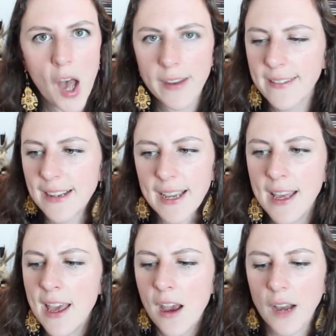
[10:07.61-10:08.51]
Honestly,
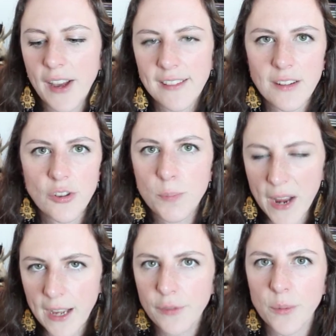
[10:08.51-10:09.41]
I've had such a
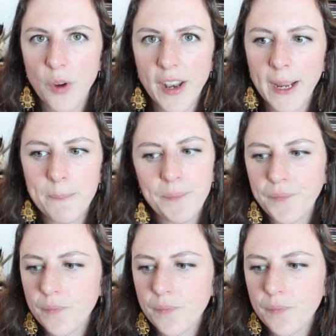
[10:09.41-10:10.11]
break from running,